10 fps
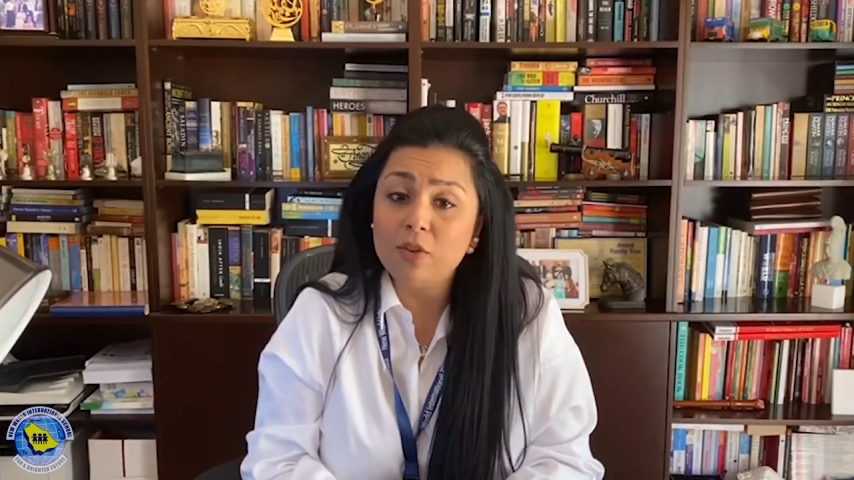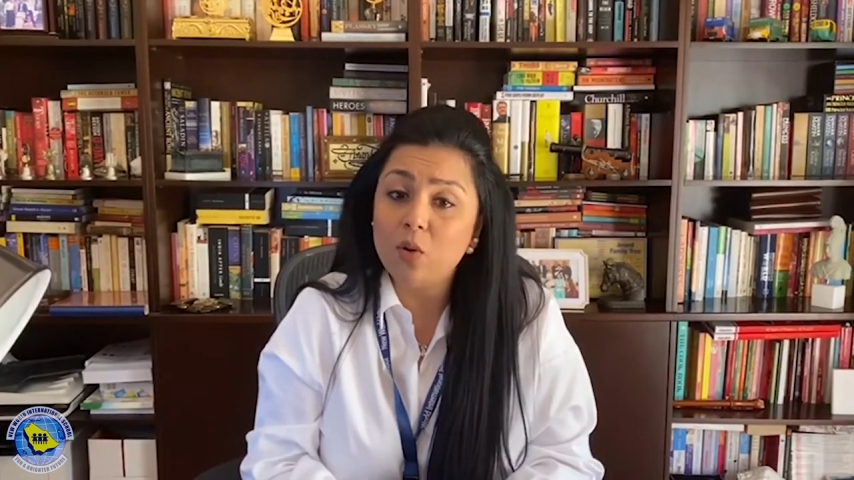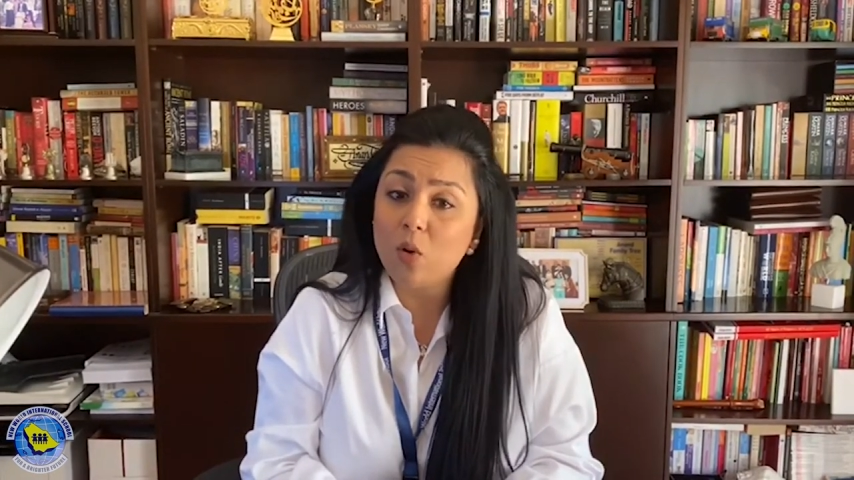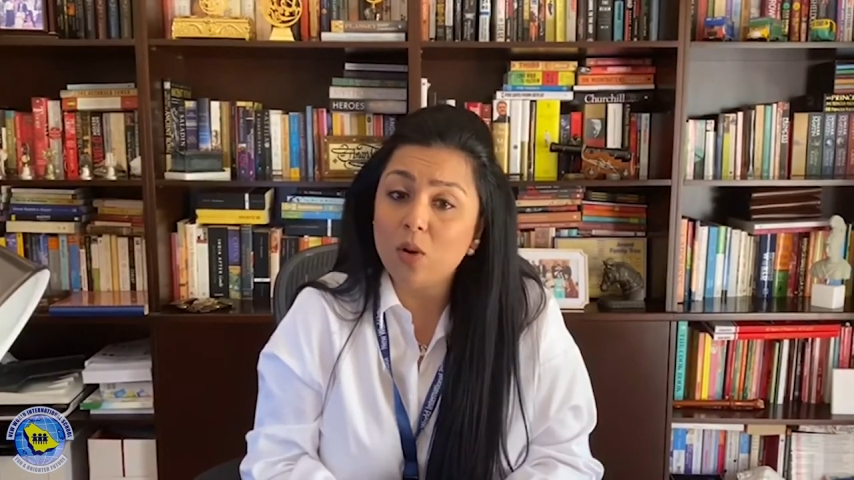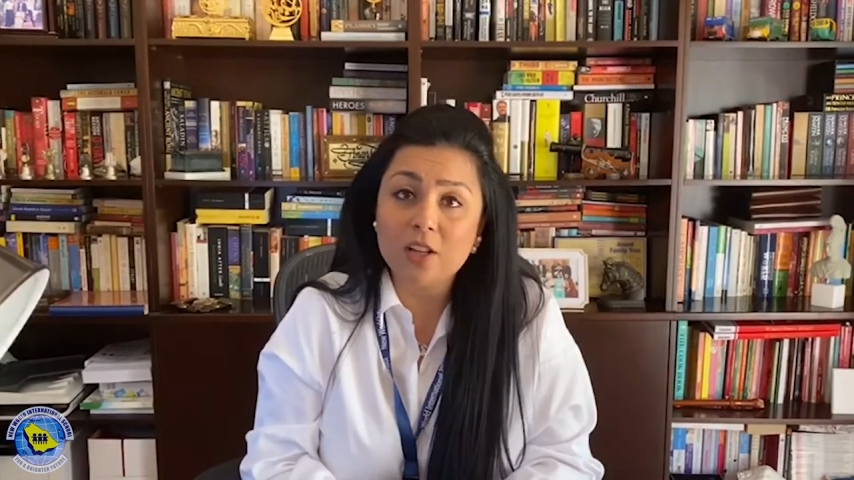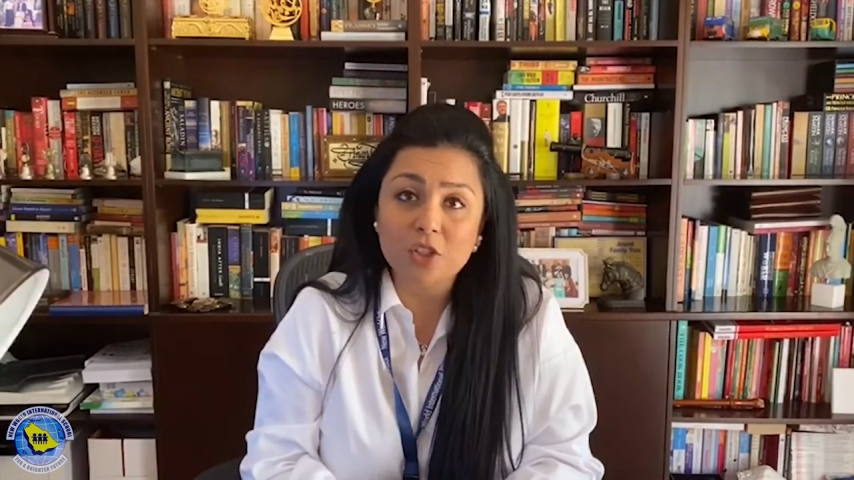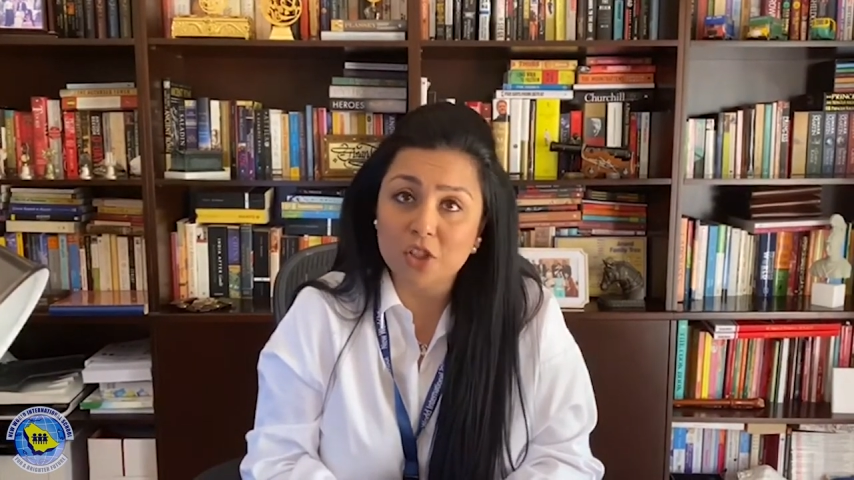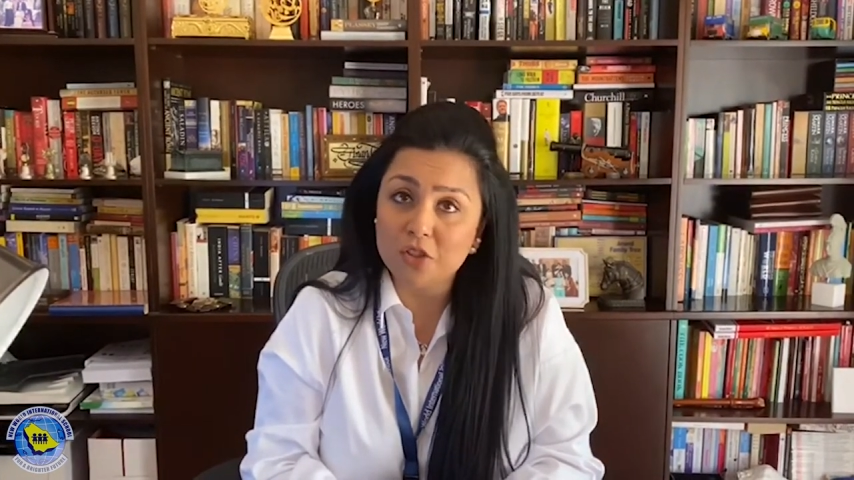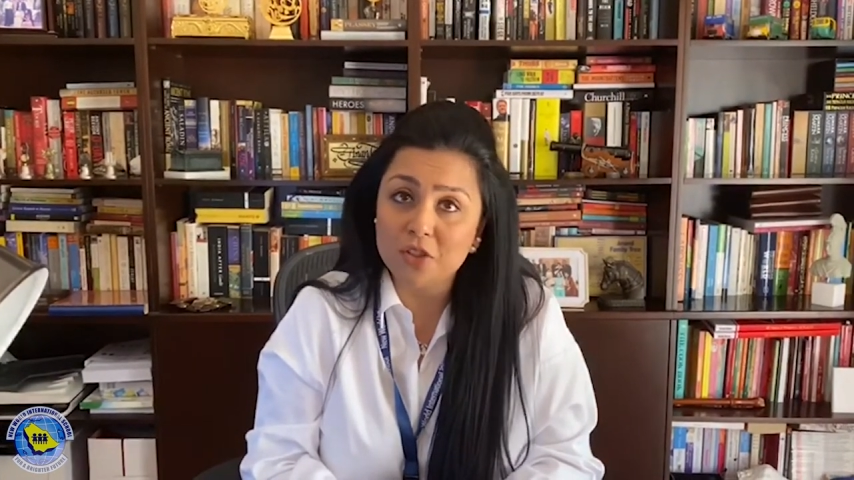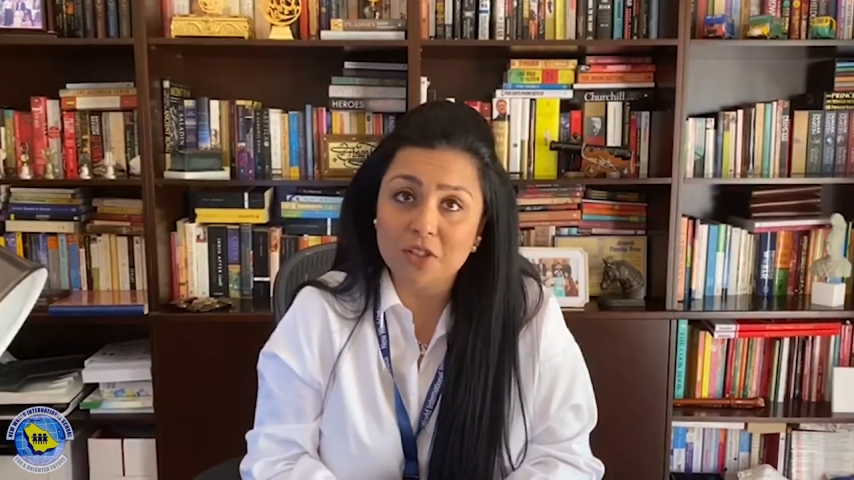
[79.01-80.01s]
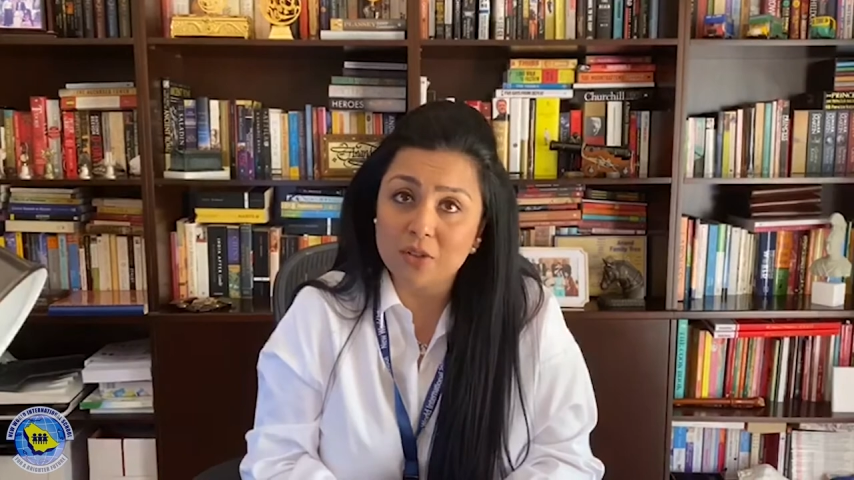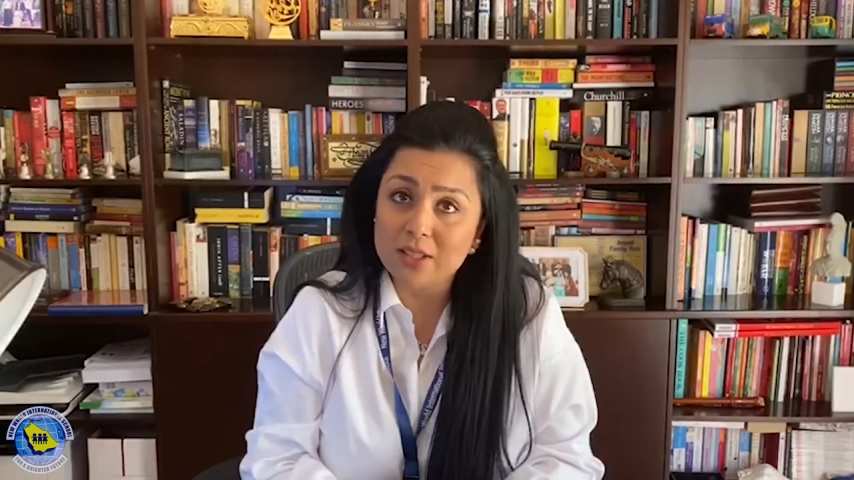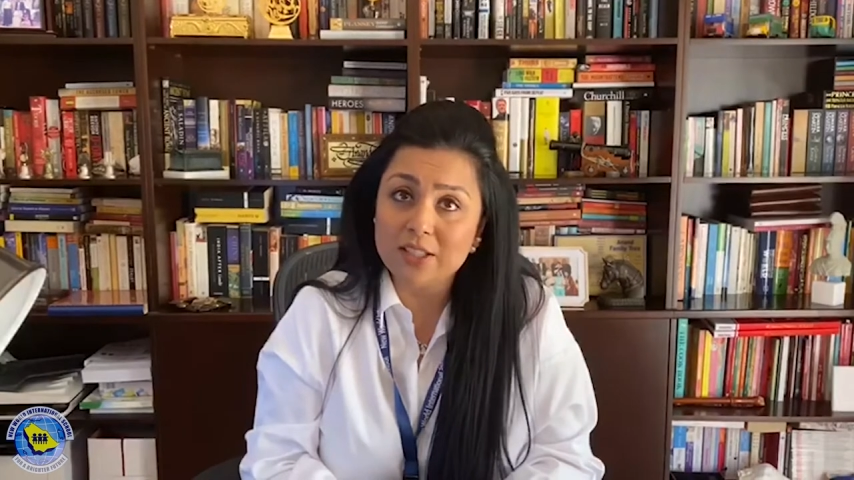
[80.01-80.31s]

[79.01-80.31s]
for all our children during